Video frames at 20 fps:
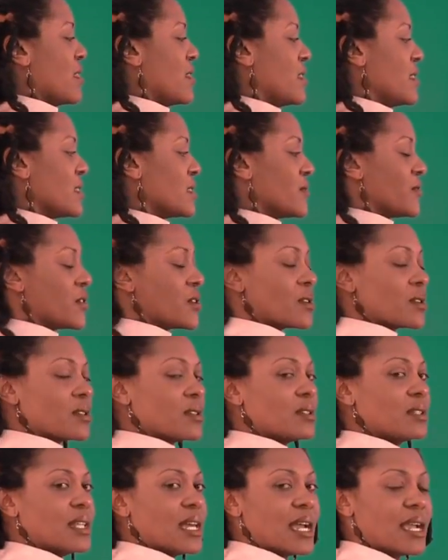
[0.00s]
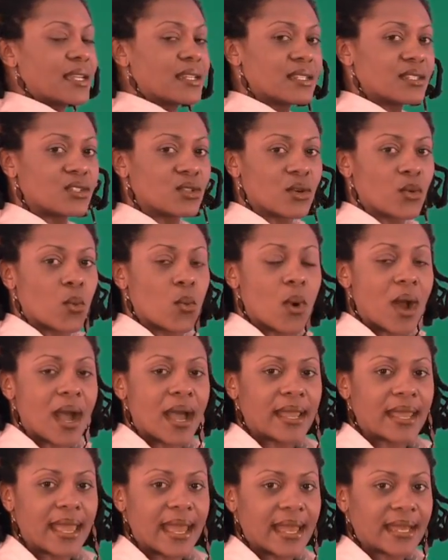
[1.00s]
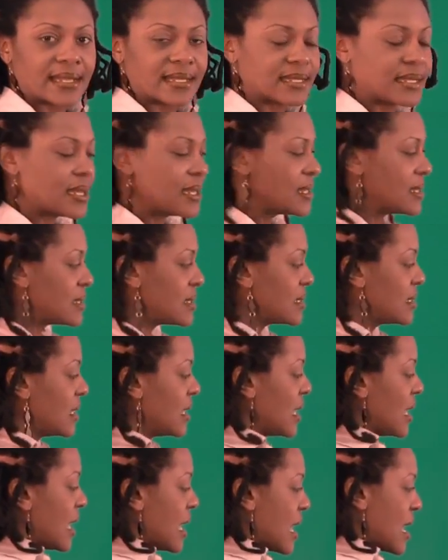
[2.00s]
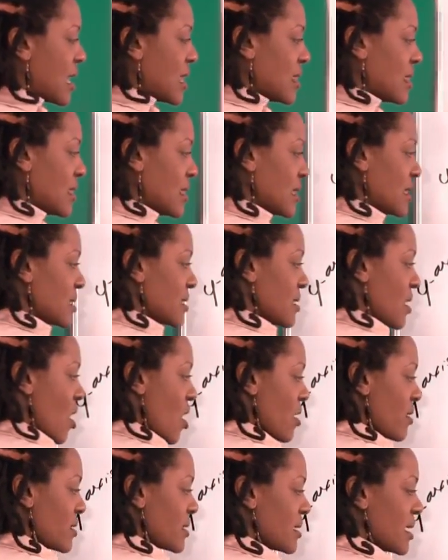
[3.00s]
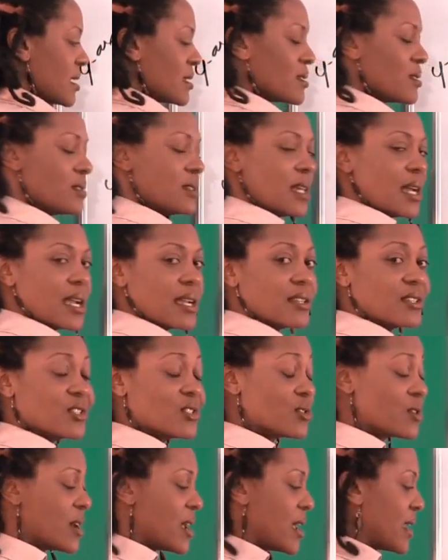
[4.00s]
This vertical line is your y-axis, and this horizontal line is your